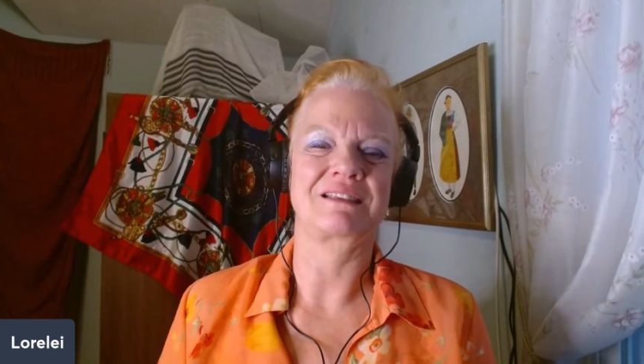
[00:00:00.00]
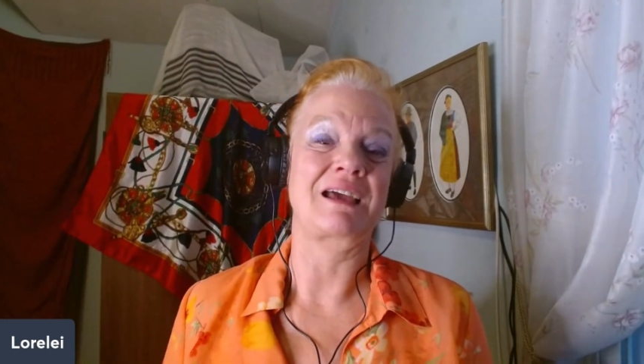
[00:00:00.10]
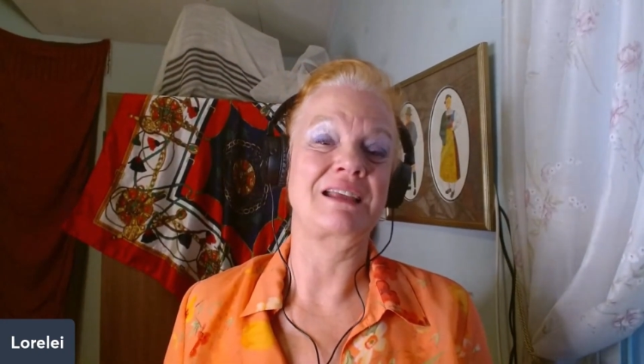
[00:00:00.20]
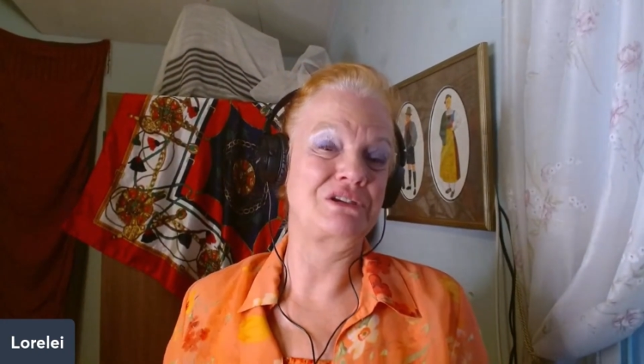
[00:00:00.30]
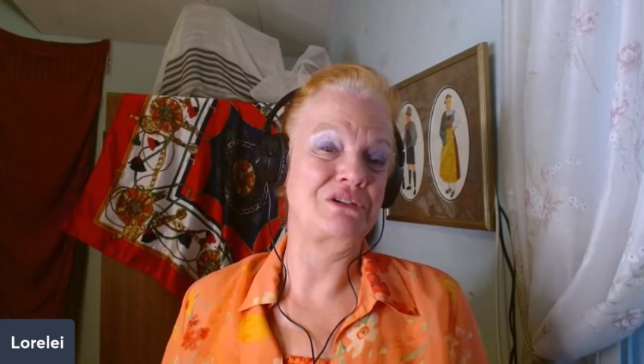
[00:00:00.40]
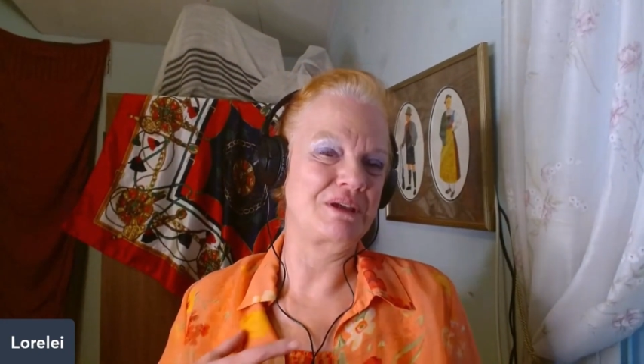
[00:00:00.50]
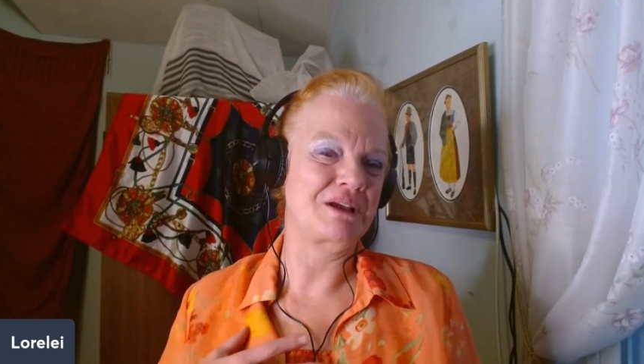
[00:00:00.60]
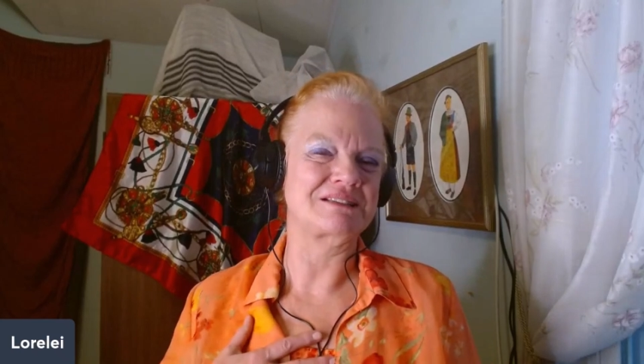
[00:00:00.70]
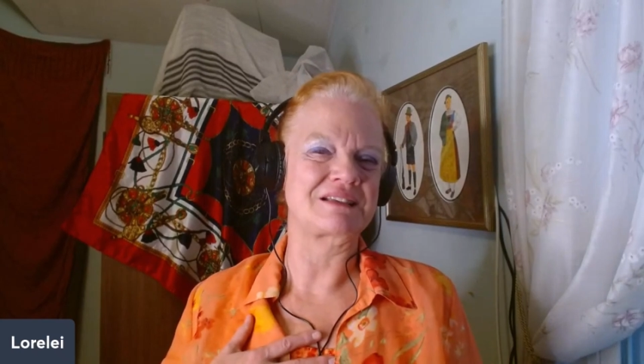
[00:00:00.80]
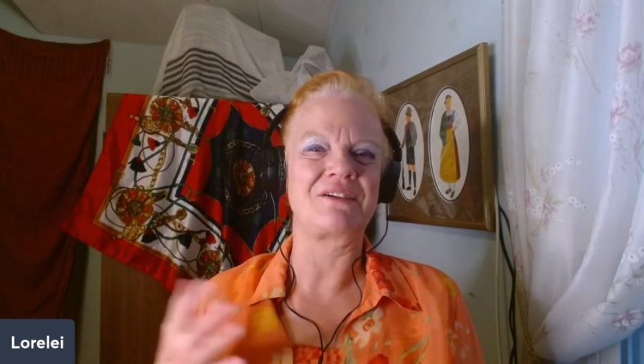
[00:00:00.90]
I do,
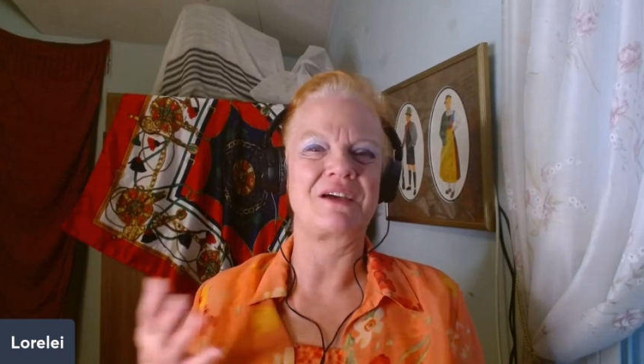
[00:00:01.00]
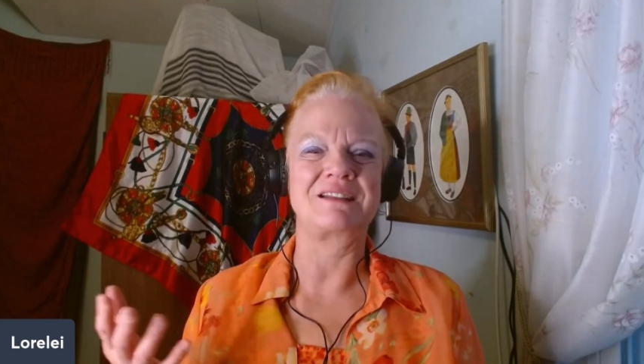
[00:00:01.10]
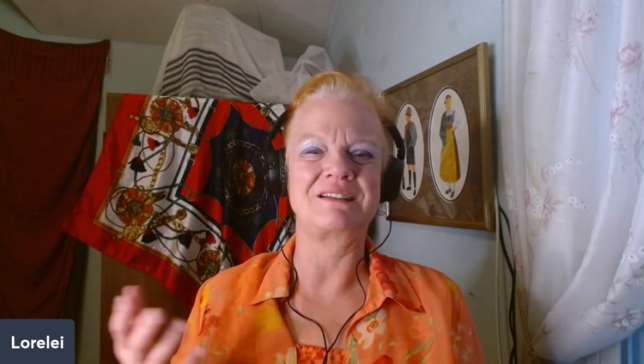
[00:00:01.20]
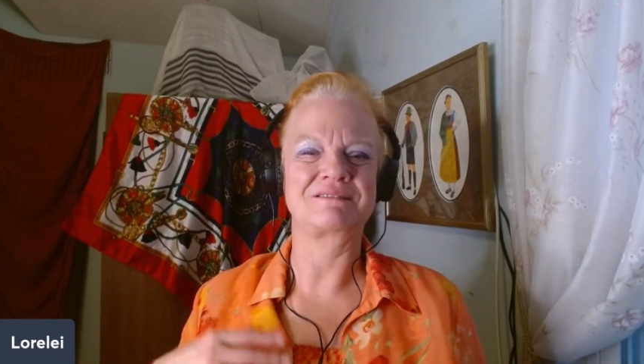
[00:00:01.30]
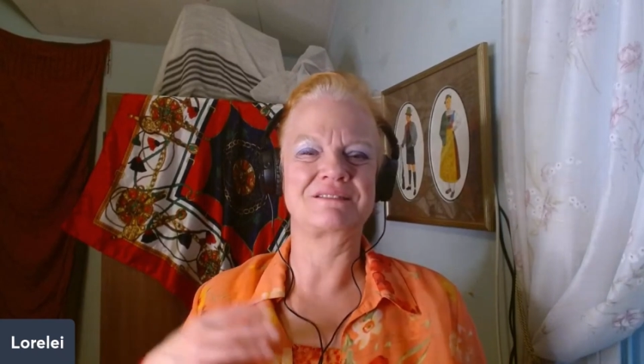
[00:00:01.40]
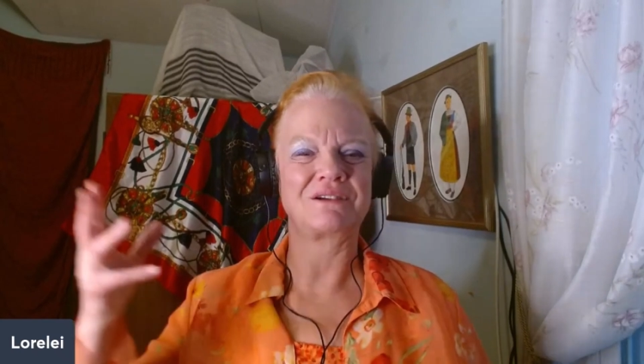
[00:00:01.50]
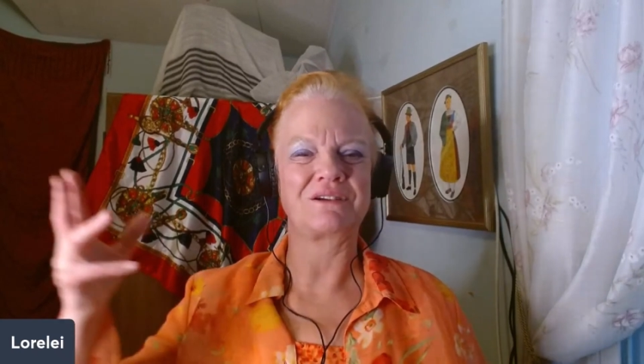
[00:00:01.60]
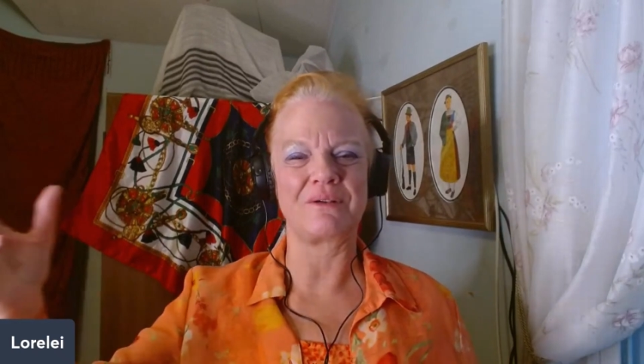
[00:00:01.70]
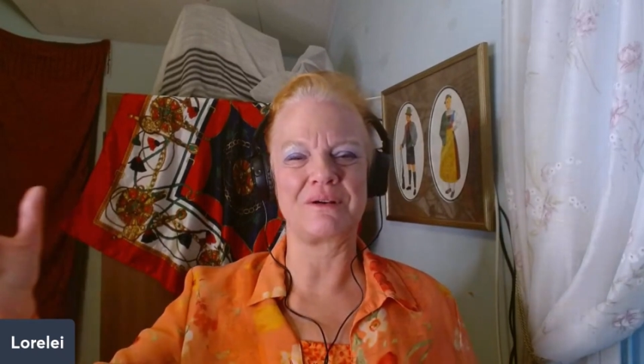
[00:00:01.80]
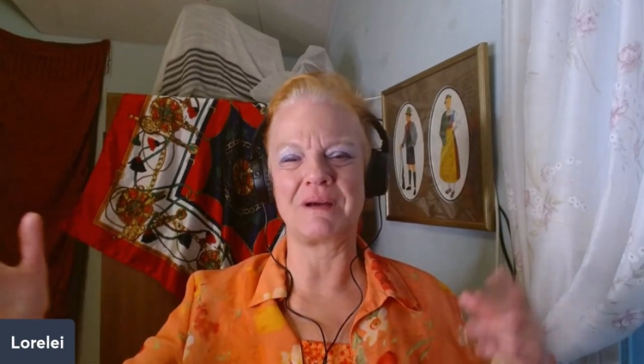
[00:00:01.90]
because I've had sort
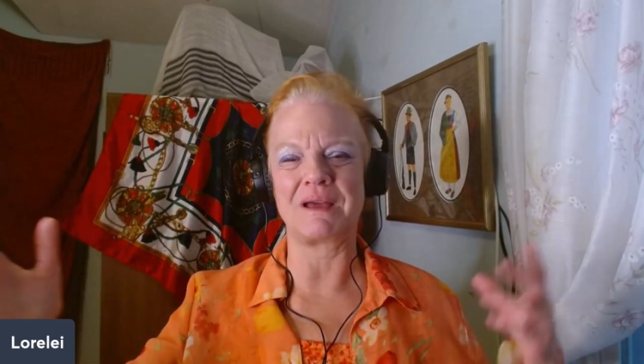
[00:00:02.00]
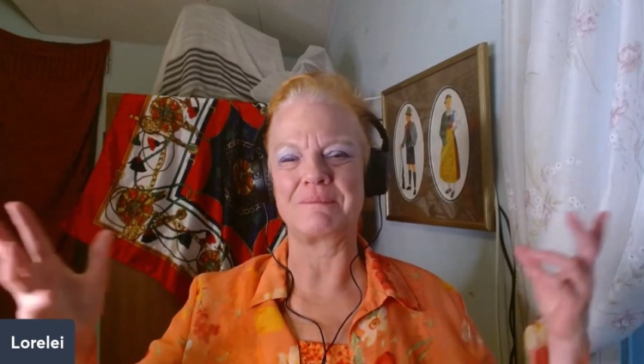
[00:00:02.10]
of what might